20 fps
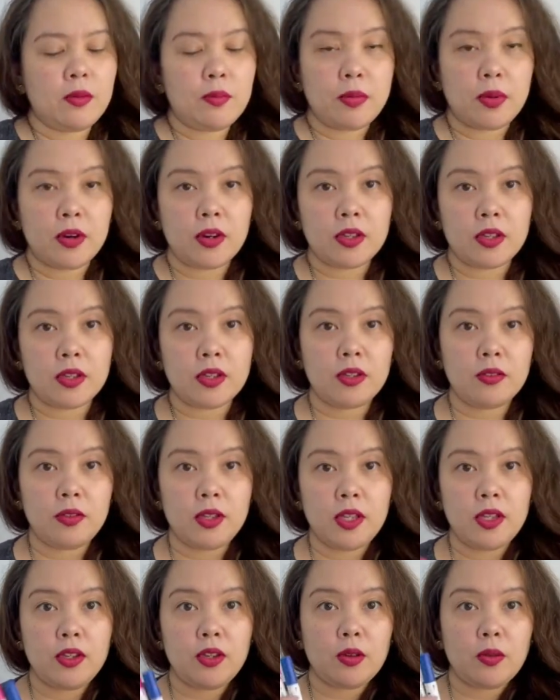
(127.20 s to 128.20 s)
important, you
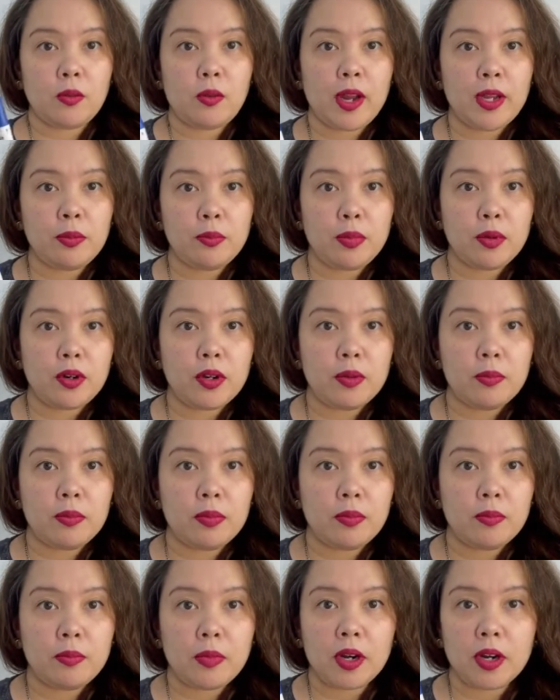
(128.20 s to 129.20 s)
need your
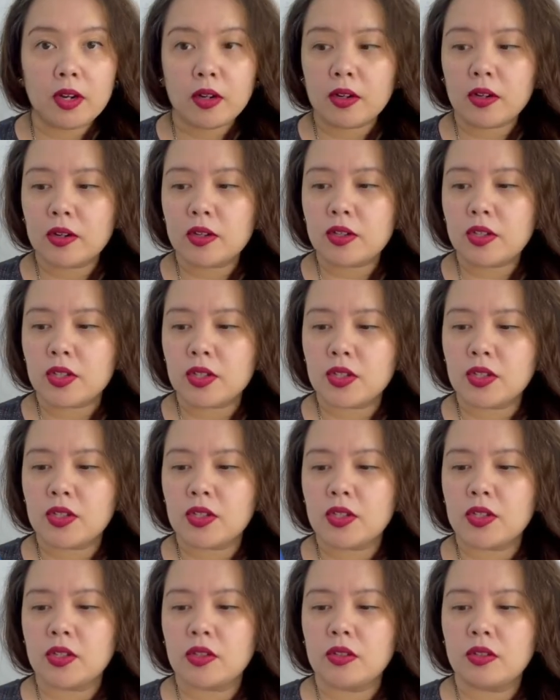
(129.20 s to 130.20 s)
whiteboard
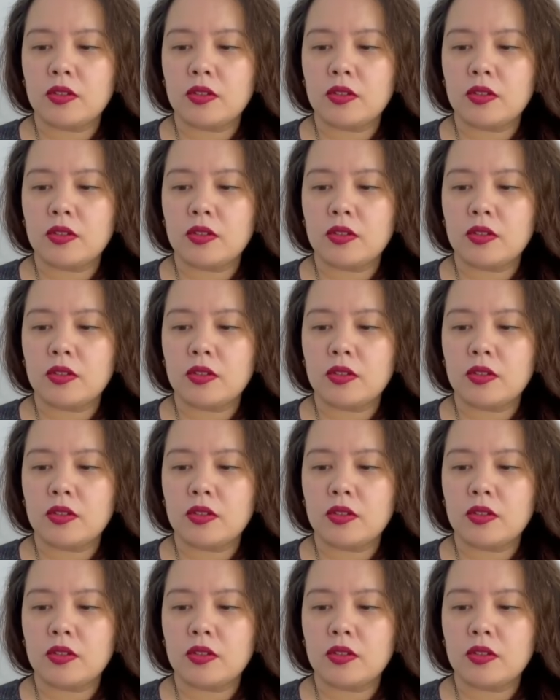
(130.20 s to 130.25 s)
markers.